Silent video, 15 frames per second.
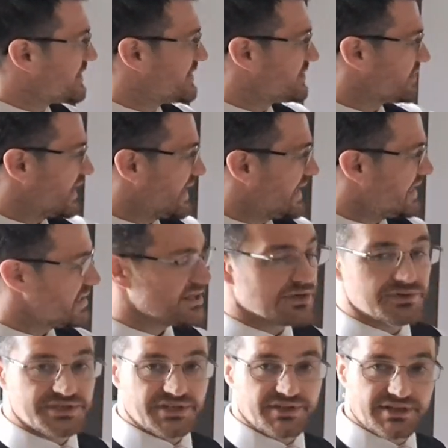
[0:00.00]
done it here
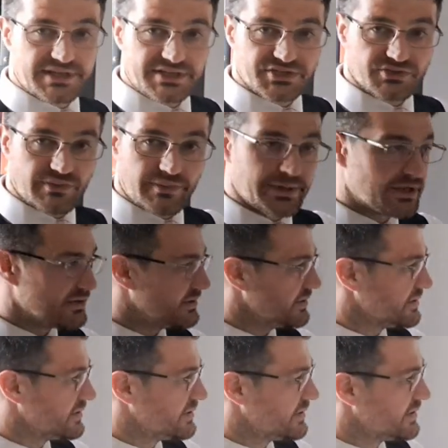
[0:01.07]
using the discriminant,
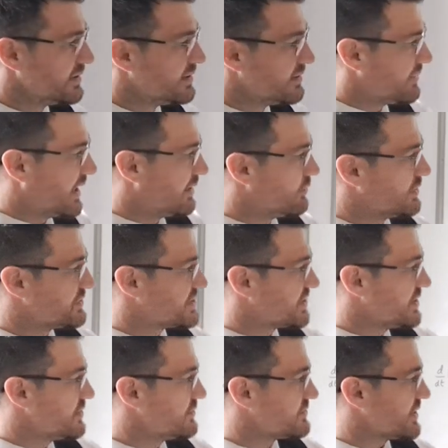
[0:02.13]
but I'm going to
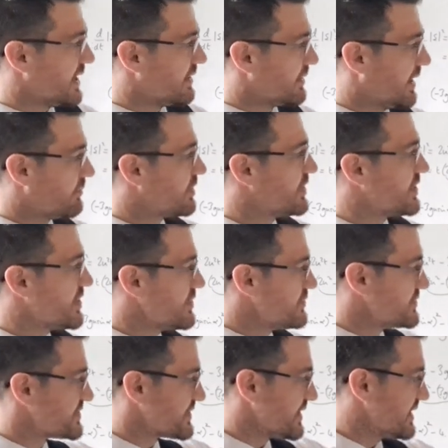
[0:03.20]

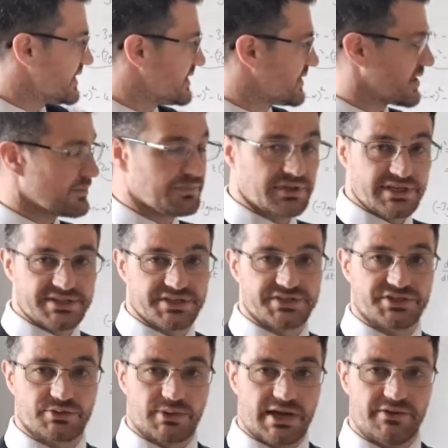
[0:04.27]
use the completed
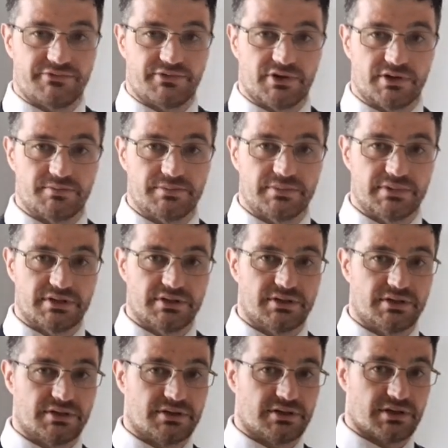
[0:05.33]
square form
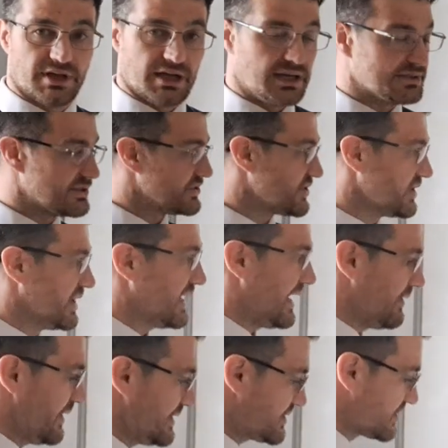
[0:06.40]
to show you how
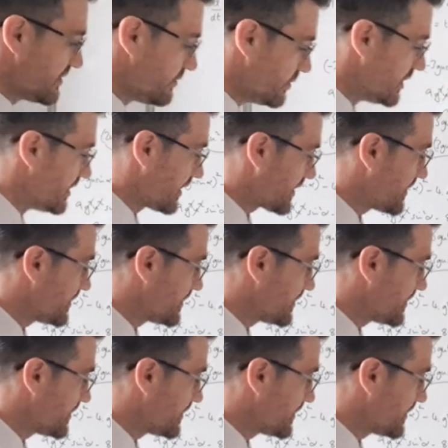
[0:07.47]
that's going to work,